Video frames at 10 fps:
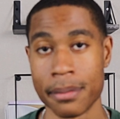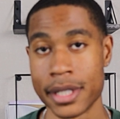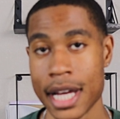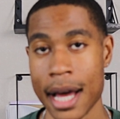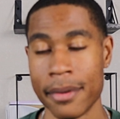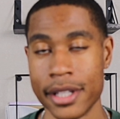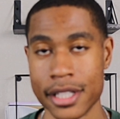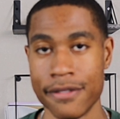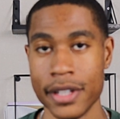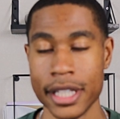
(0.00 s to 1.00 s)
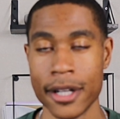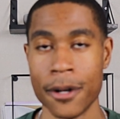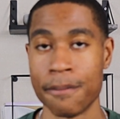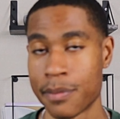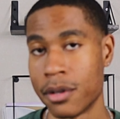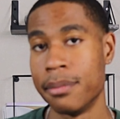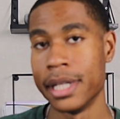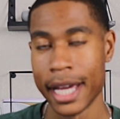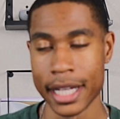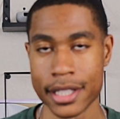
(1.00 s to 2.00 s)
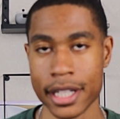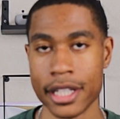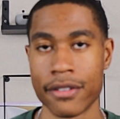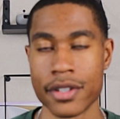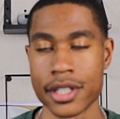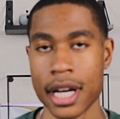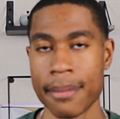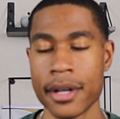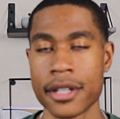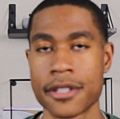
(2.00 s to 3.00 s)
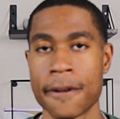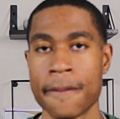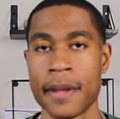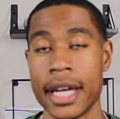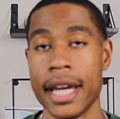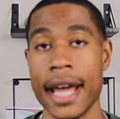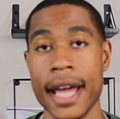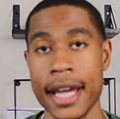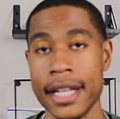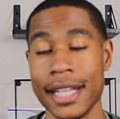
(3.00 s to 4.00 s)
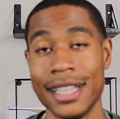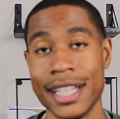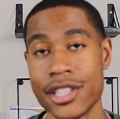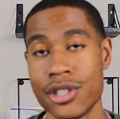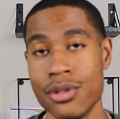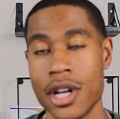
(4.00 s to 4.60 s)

from the time of this video, it'll be 18 different topics and it lets you